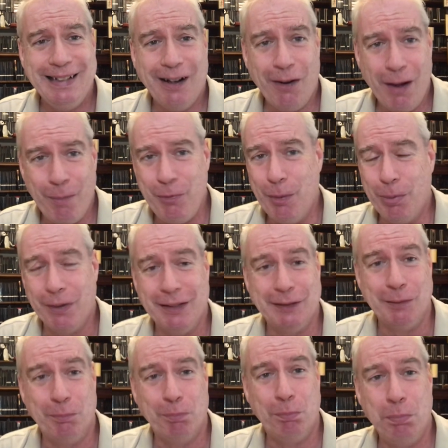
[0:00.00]

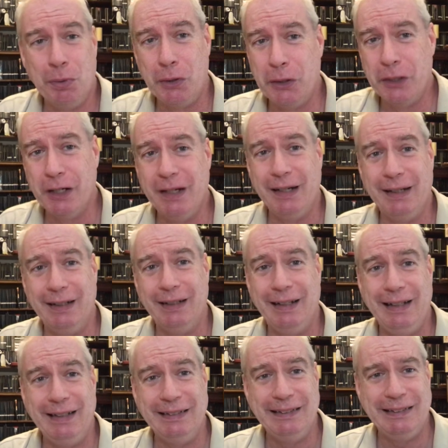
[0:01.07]
omnipresent, burning,
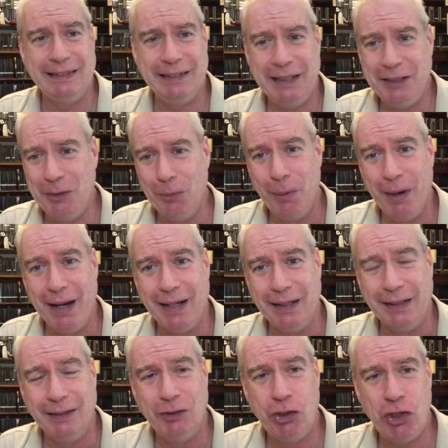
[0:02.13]

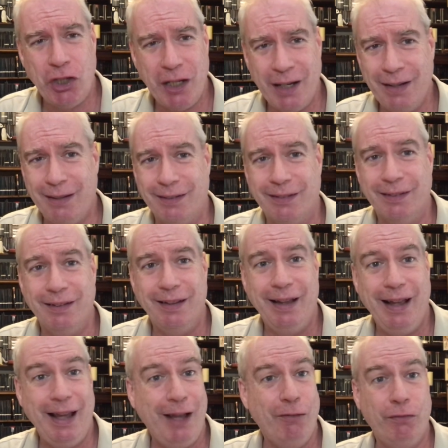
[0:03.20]
insinuating chill
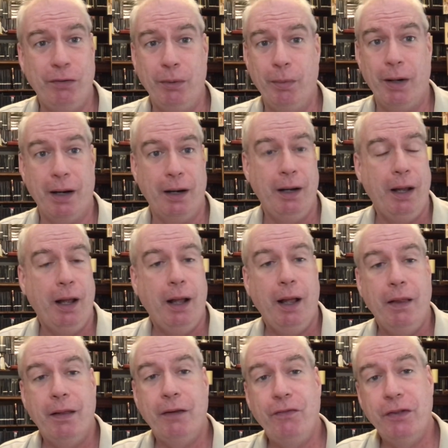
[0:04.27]
everywhere
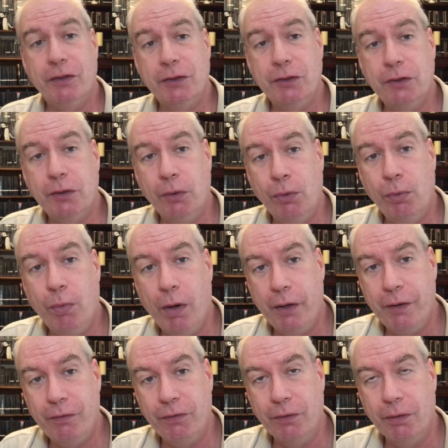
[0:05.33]
feels so
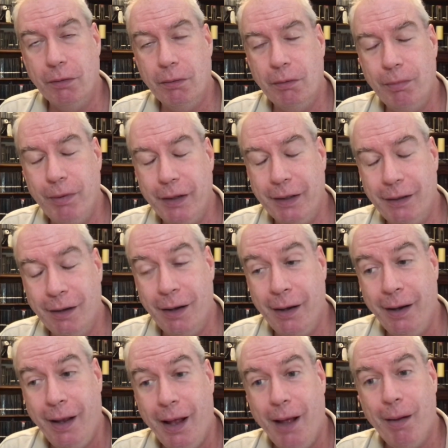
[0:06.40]
wonderful. Oh my God.
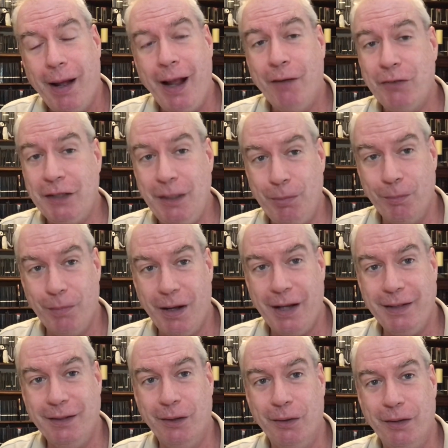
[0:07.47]
I have to keep in
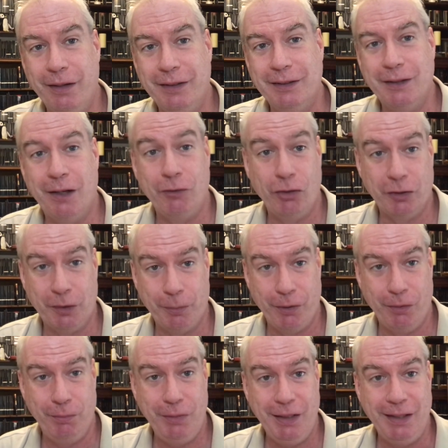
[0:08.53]
mind, though, that it's not just
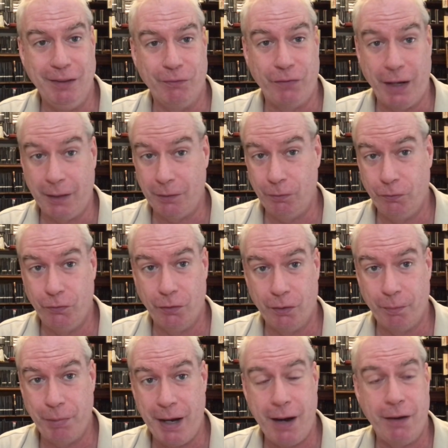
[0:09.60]
about me. In fact, if you're
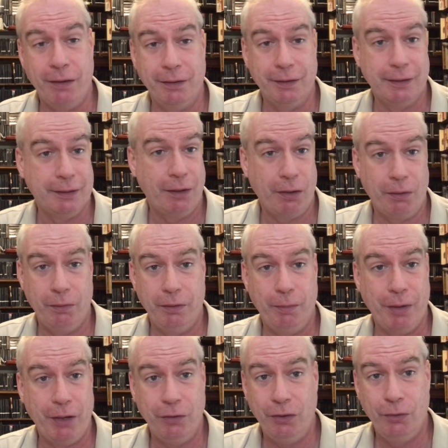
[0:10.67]
a parent, it's not only
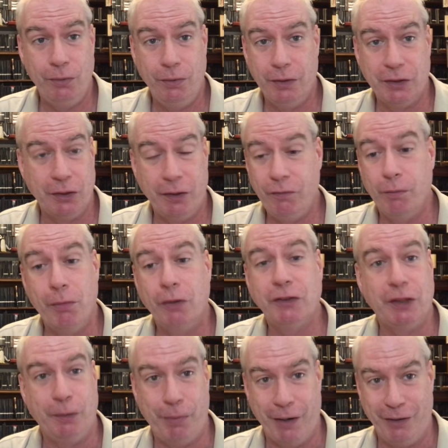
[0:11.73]
about you, it's not even
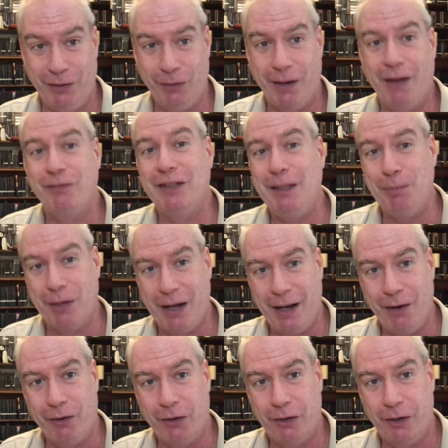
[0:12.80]
mostly about you. I have to keep an
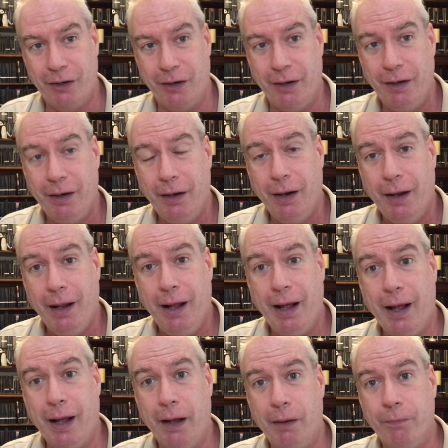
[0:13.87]
eye on her.
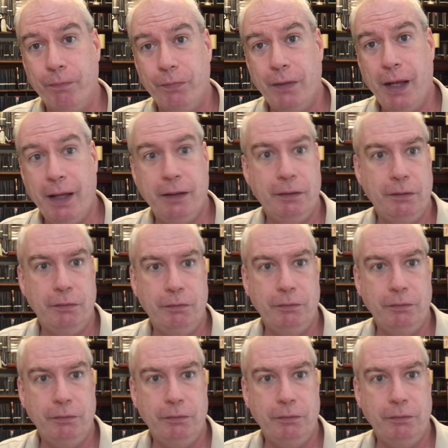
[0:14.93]
Uh, and